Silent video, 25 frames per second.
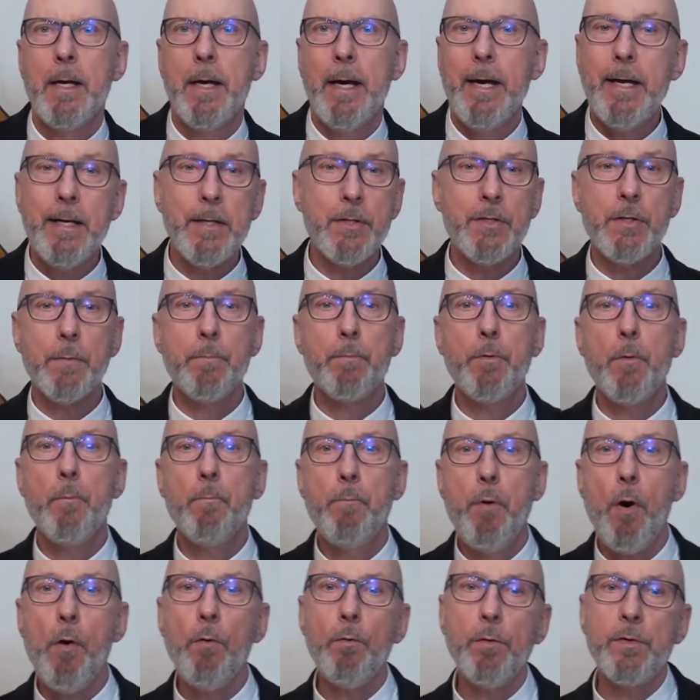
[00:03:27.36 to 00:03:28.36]
It is a
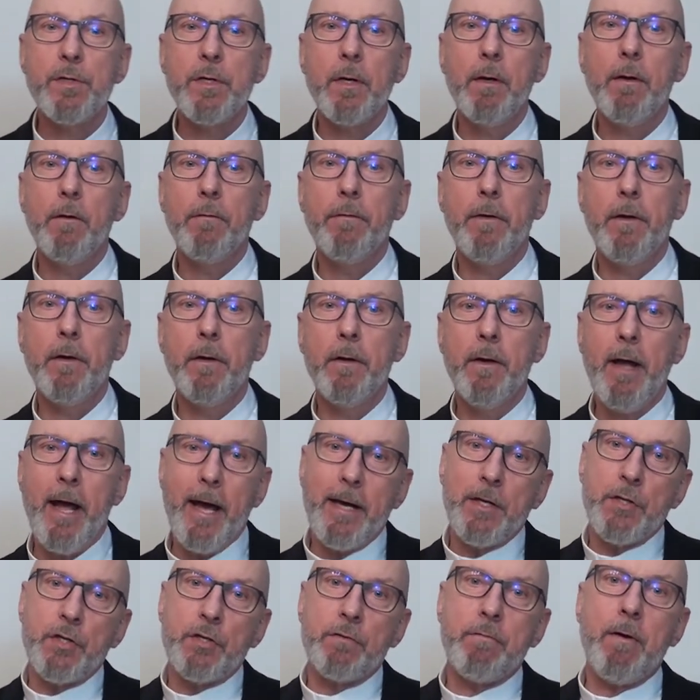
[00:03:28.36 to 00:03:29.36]
proposal of an
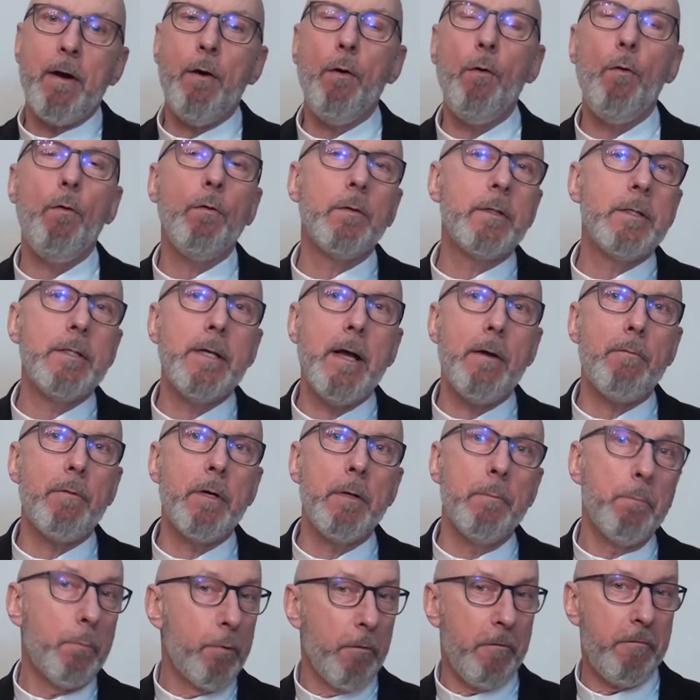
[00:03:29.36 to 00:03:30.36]

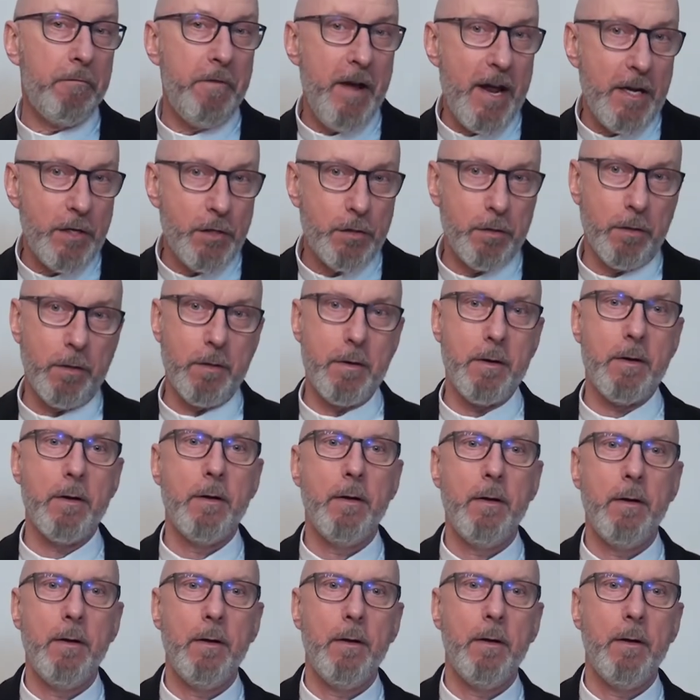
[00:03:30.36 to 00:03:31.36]
extraordinary professor,
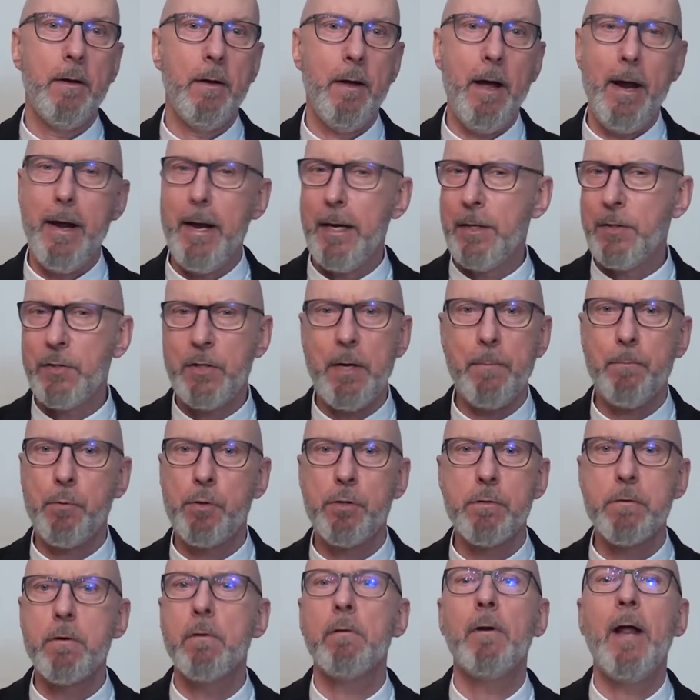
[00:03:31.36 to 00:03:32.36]
an
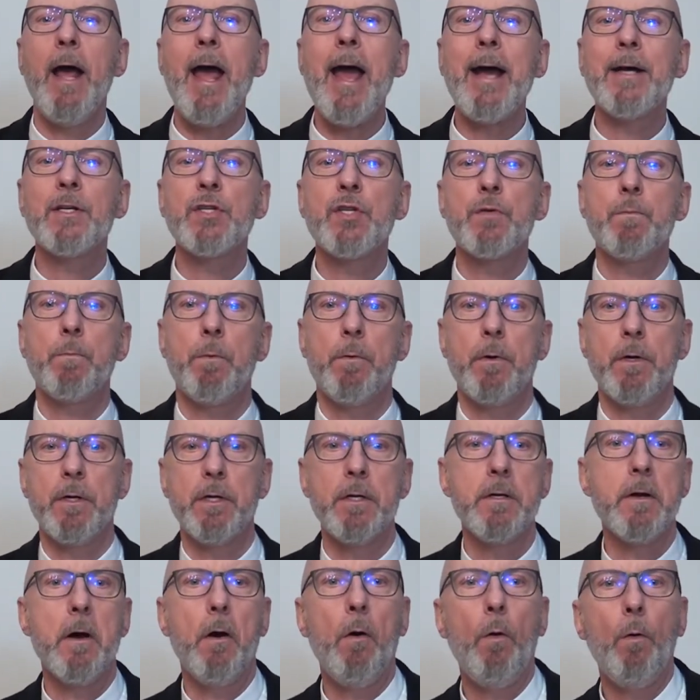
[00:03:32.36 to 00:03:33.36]
exceptional expert
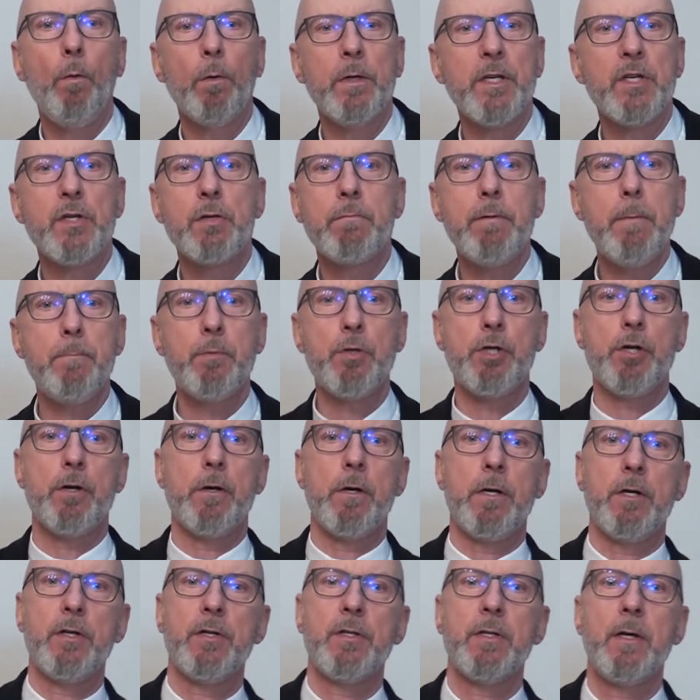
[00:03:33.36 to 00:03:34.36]
in the Holy
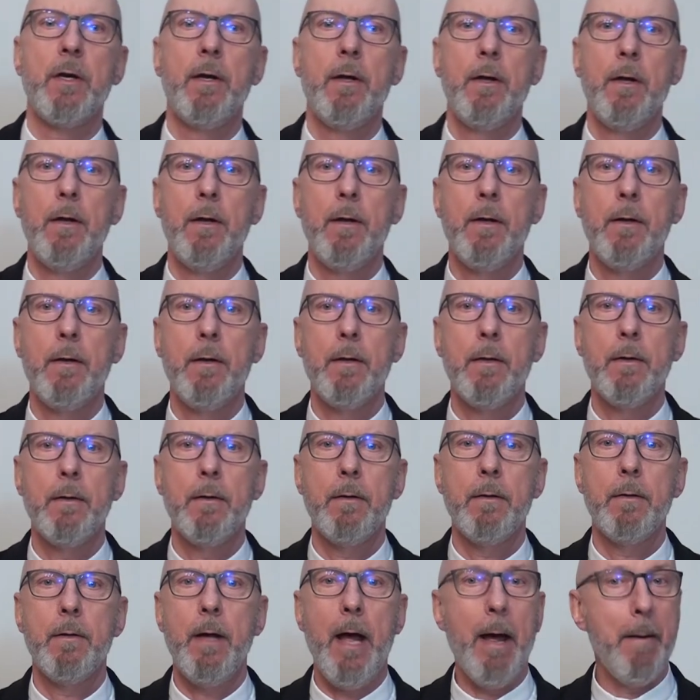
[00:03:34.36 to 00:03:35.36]
Scriptures,
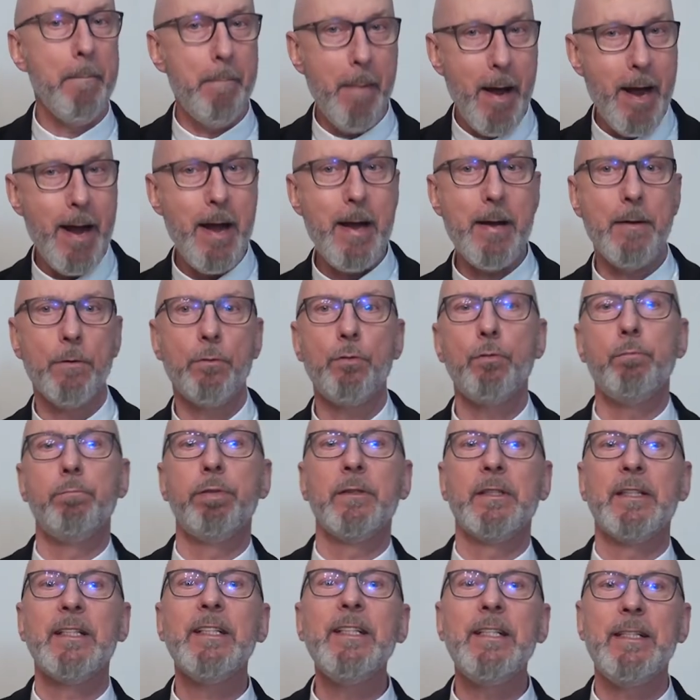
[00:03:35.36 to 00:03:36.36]
a man who
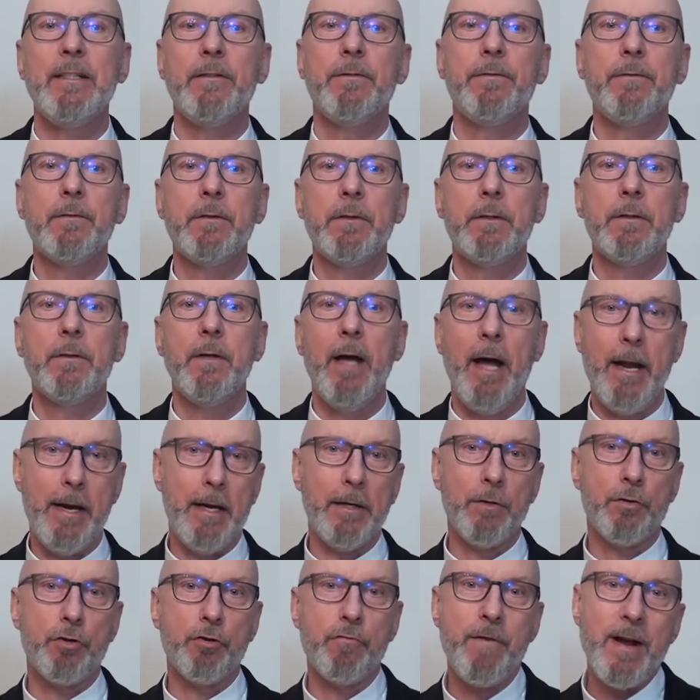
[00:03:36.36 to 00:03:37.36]
believed and
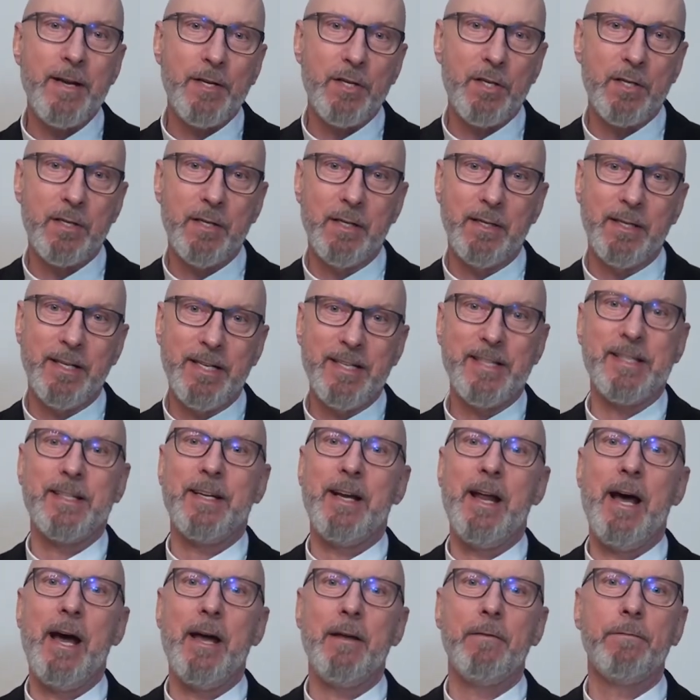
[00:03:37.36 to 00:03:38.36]
entrusted his
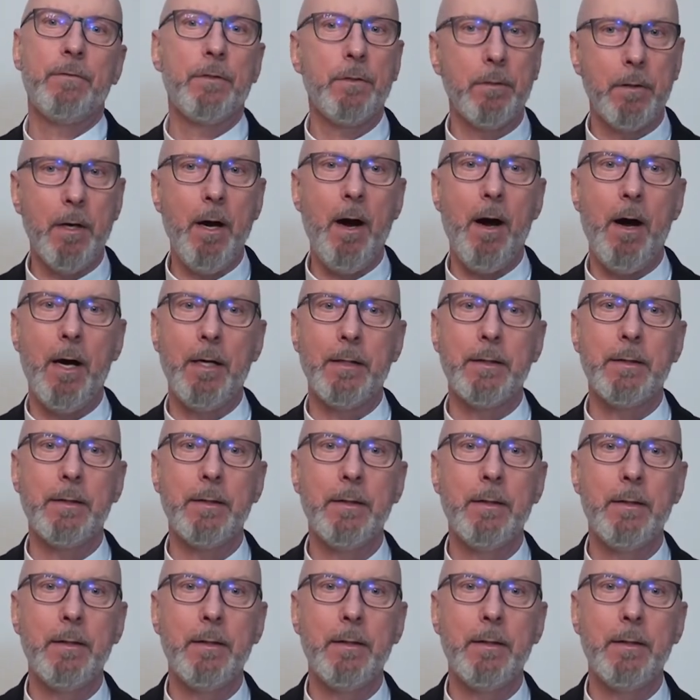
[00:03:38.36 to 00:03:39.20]
life to God.